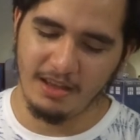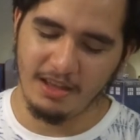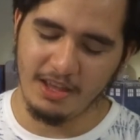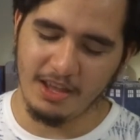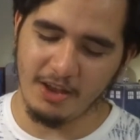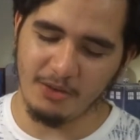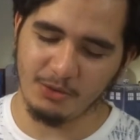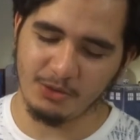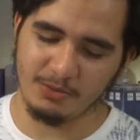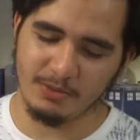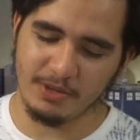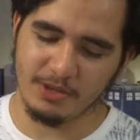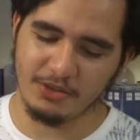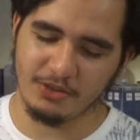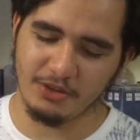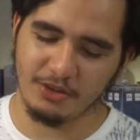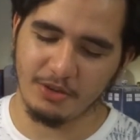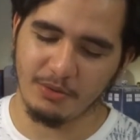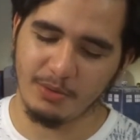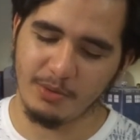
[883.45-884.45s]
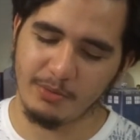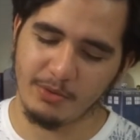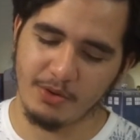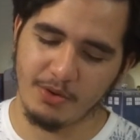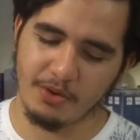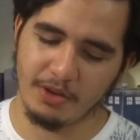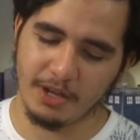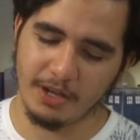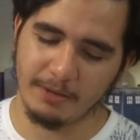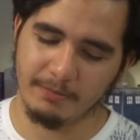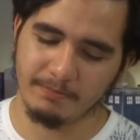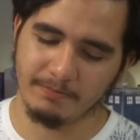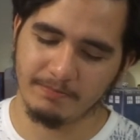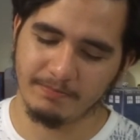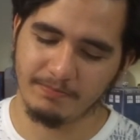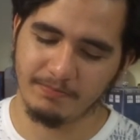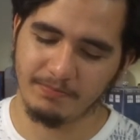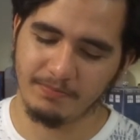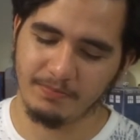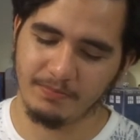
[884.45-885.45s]
He always made sure we were okay.
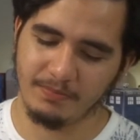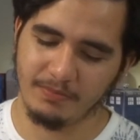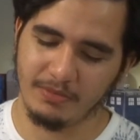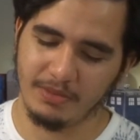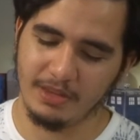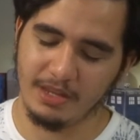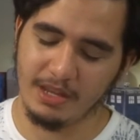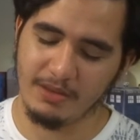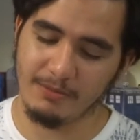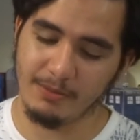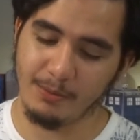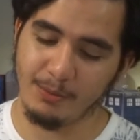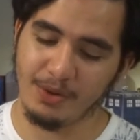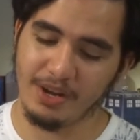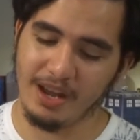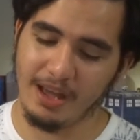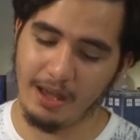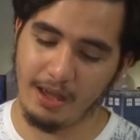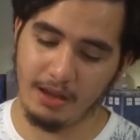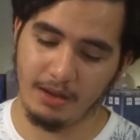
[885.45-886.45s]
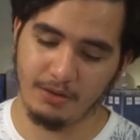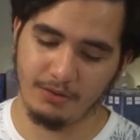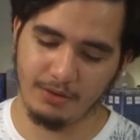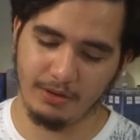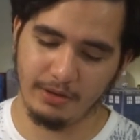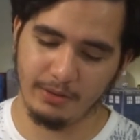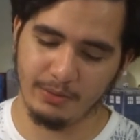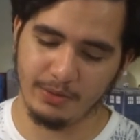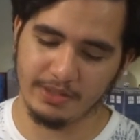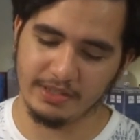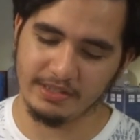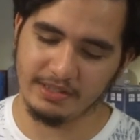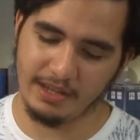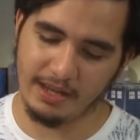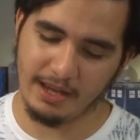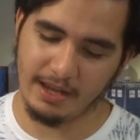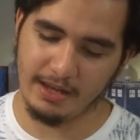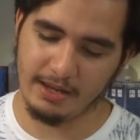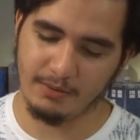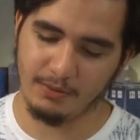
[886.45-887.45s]
Even when angry, when
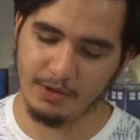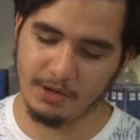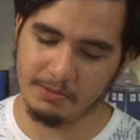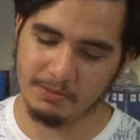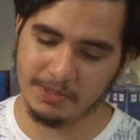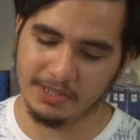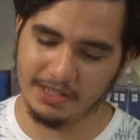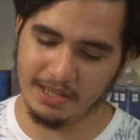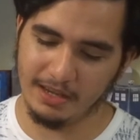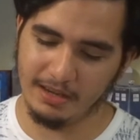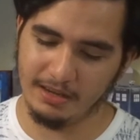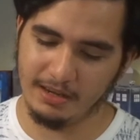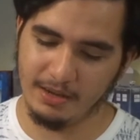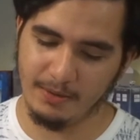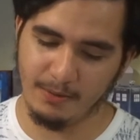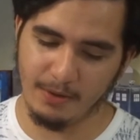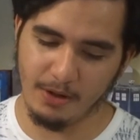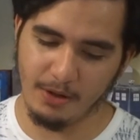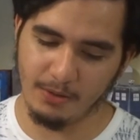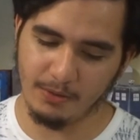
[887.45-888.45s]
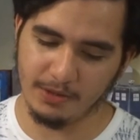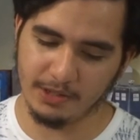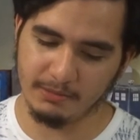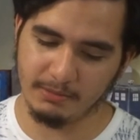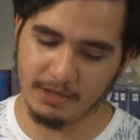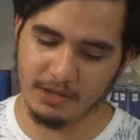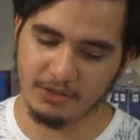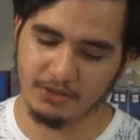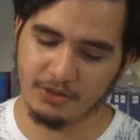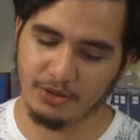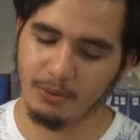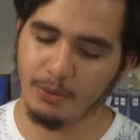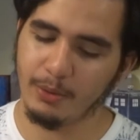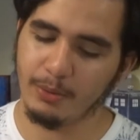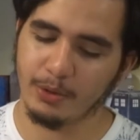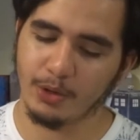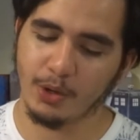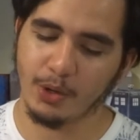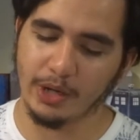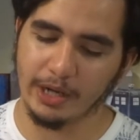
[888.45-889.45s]
sad, when upset, he would always make sure we
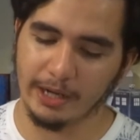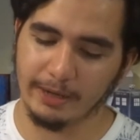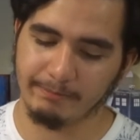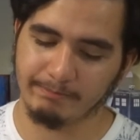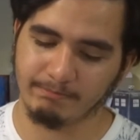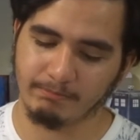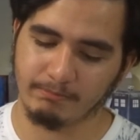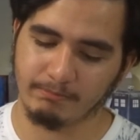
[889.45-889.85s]
were okay.